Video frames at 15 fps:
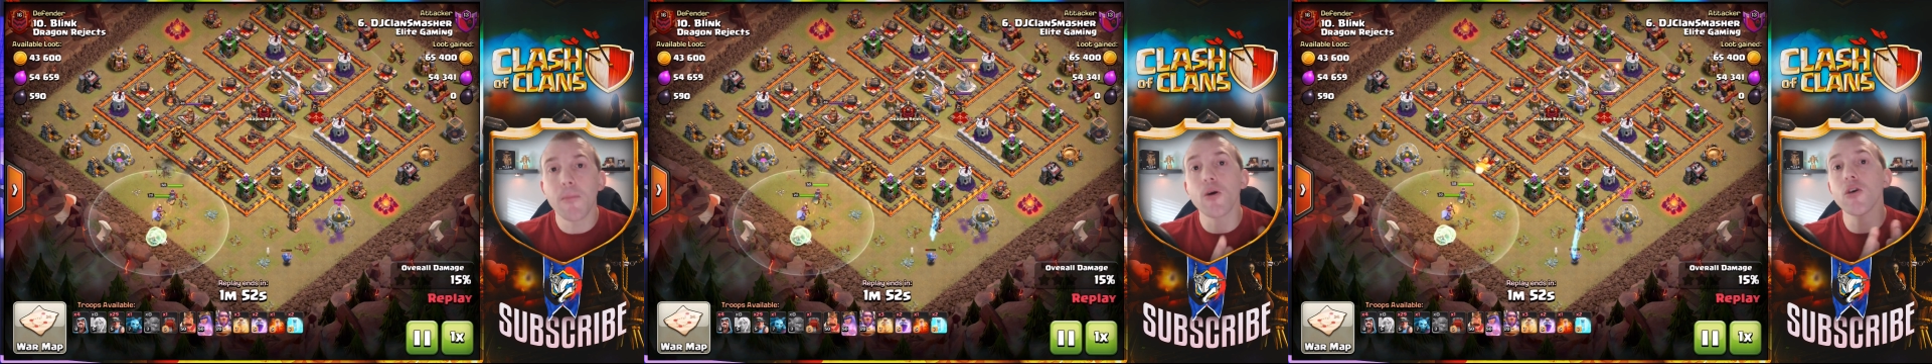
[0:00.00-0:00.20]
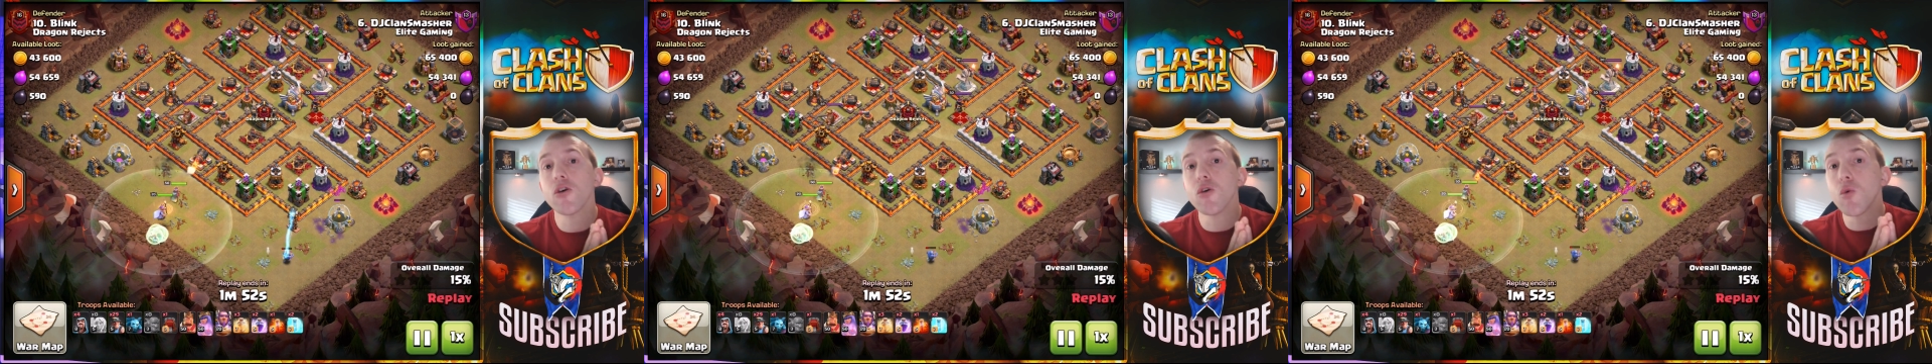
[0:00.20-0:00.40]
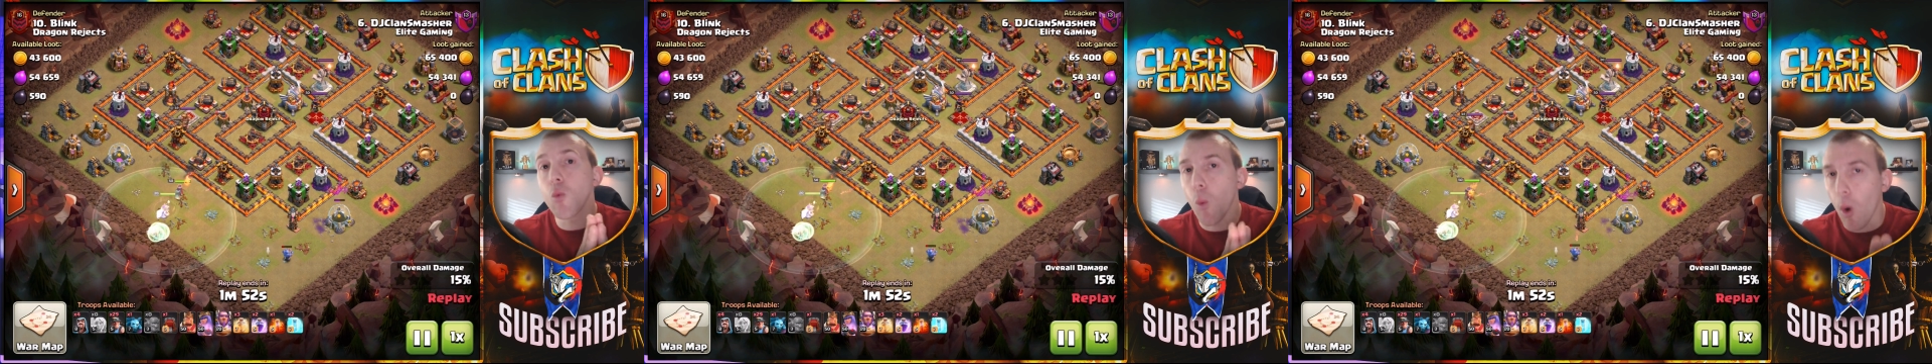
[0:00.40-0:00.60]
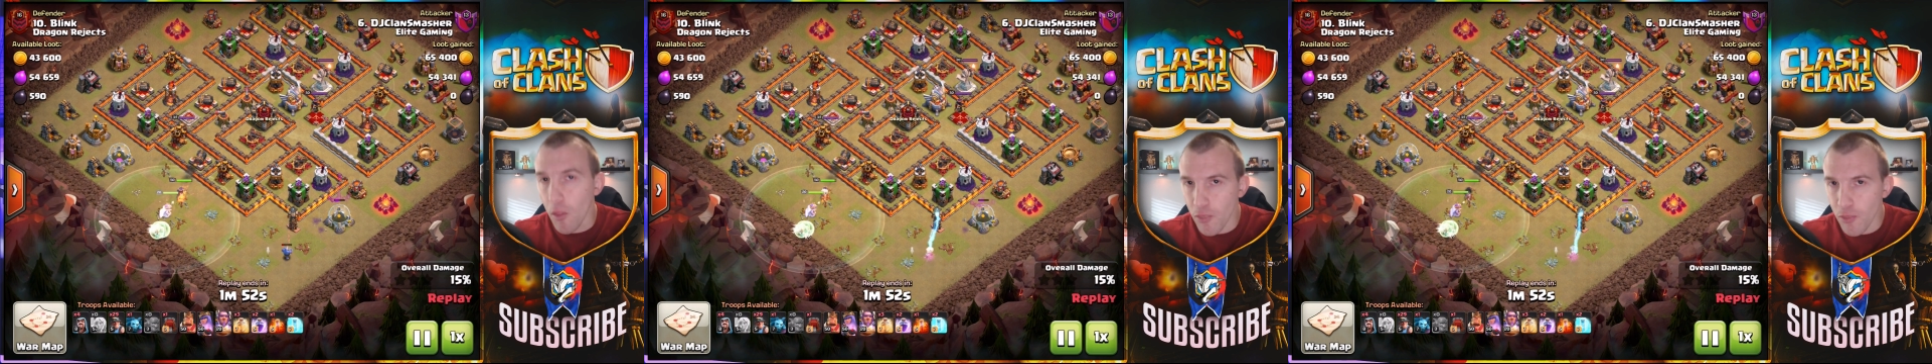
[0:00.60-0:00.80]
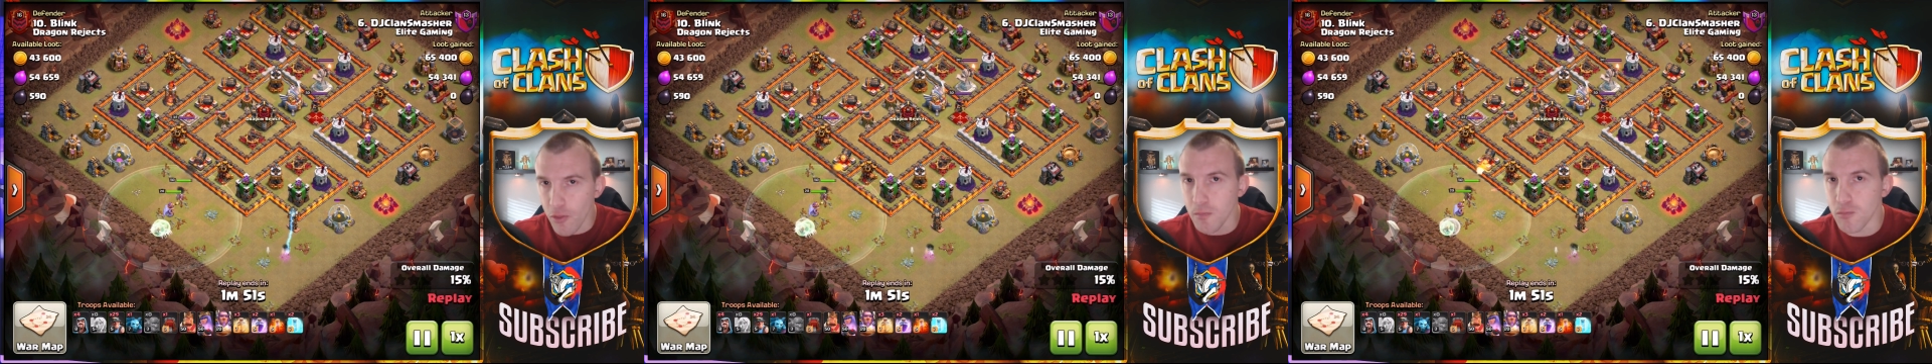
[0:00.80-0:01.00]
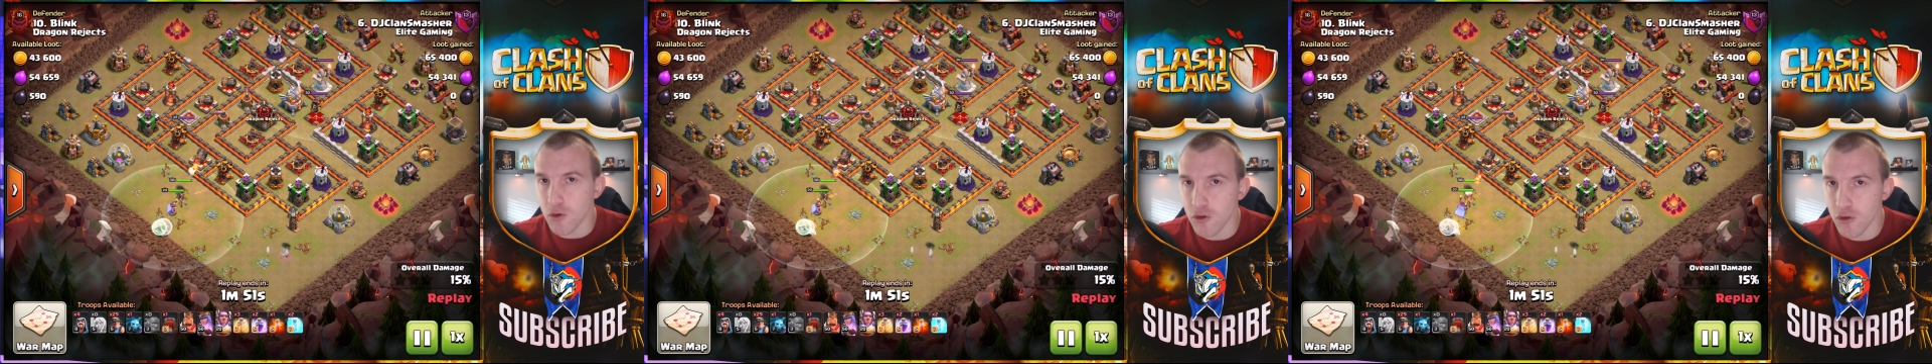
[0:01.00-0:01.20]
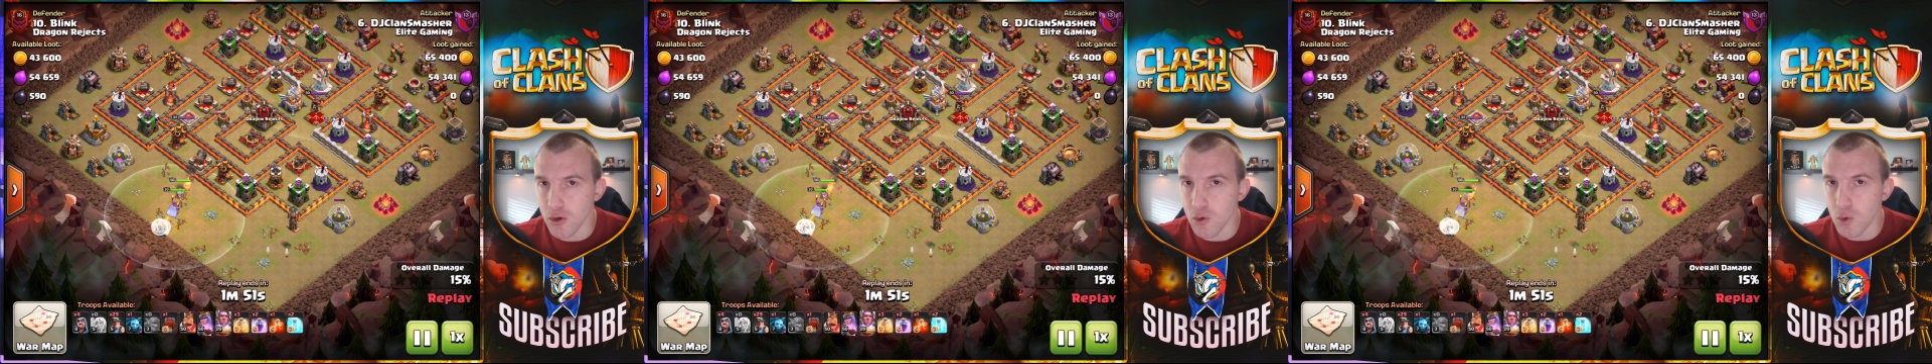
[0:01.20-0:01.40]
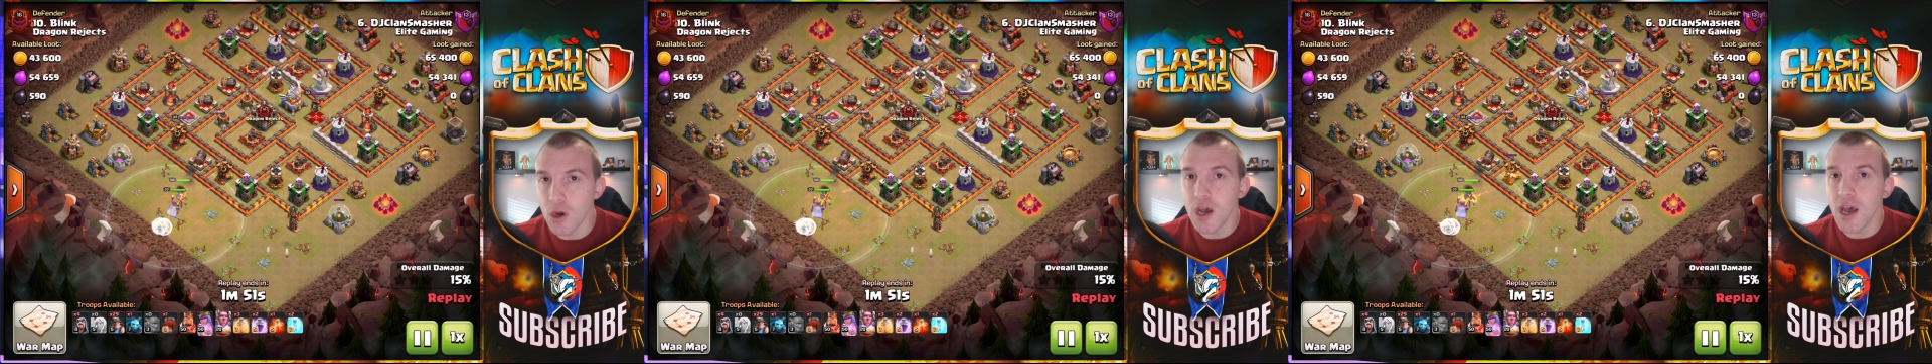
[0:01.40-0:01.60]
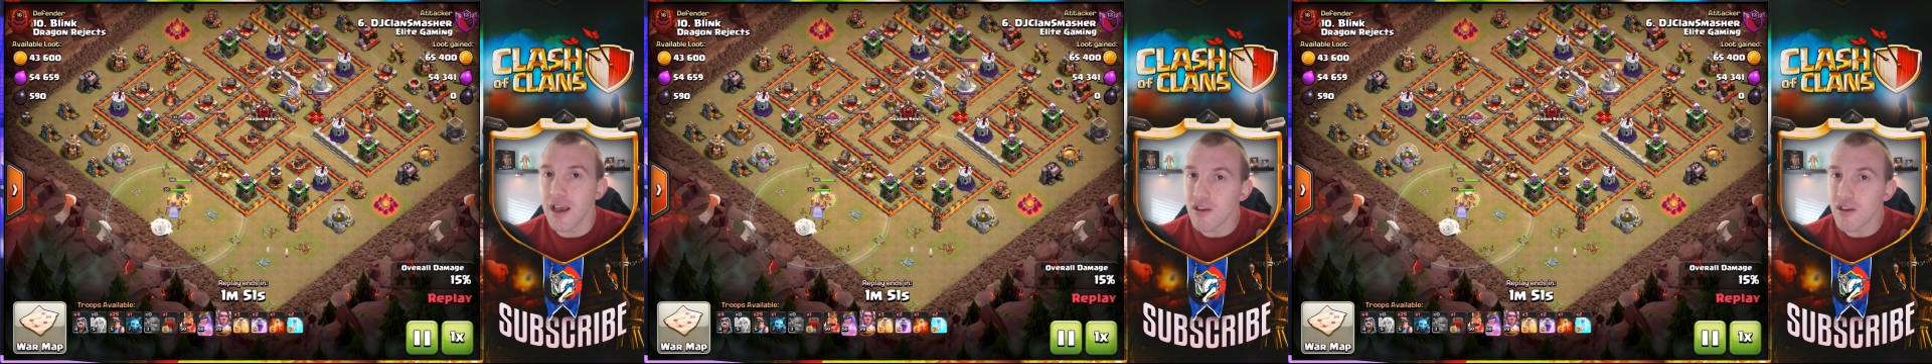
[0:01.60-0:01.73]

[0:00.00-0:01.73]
but you want them to.